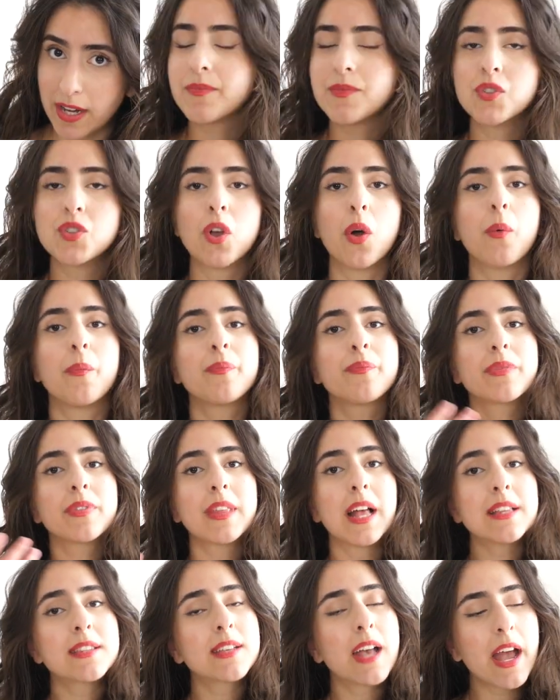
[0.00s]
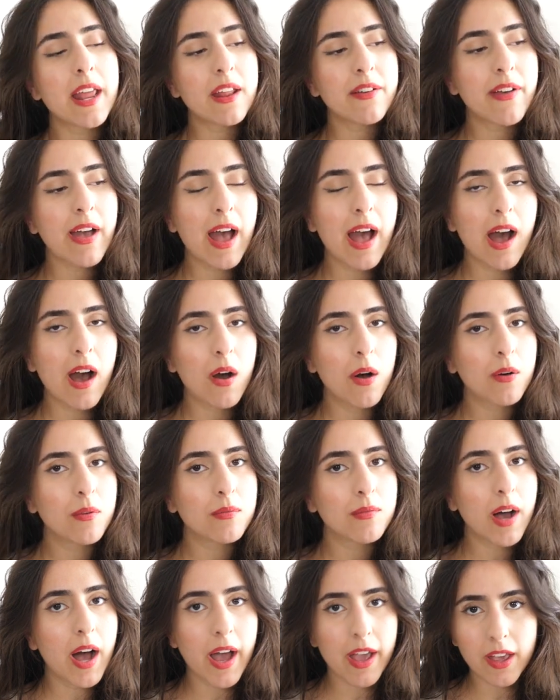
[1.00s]
So that's kind of how
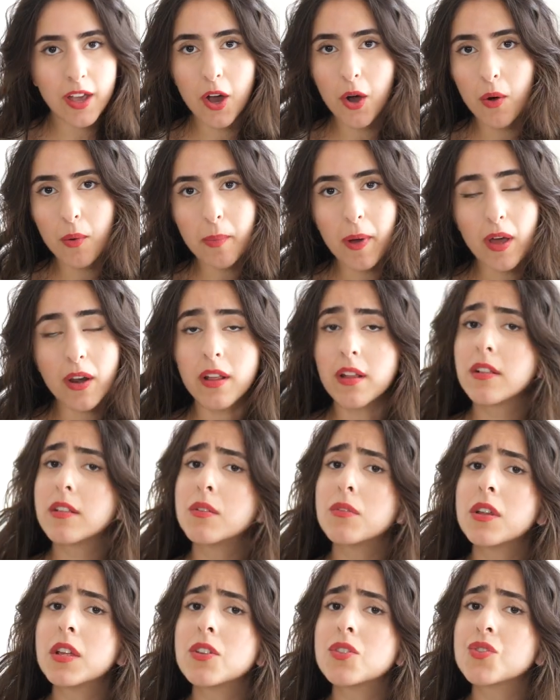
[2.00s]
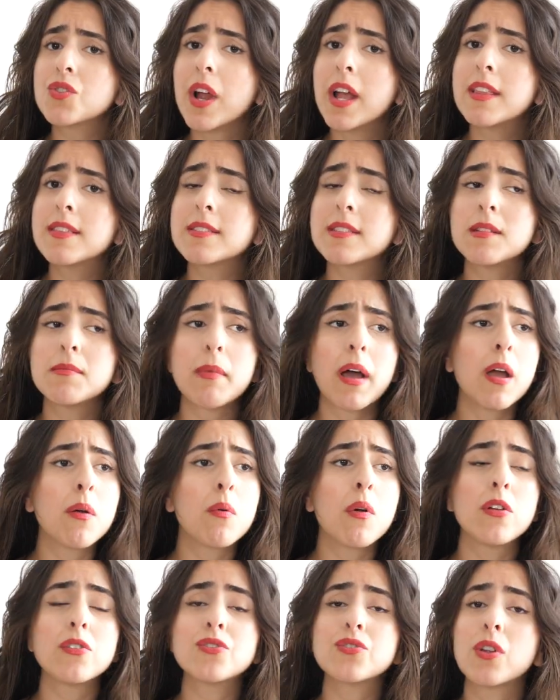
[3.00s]
I go about including trends in my
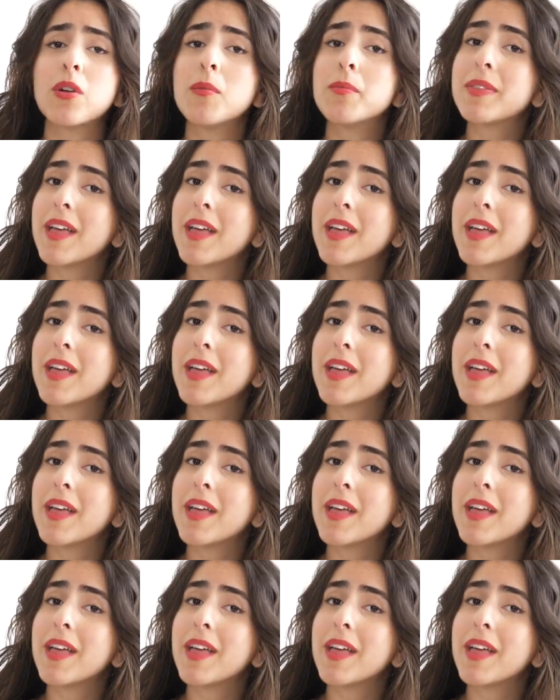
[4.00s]
wardrobe,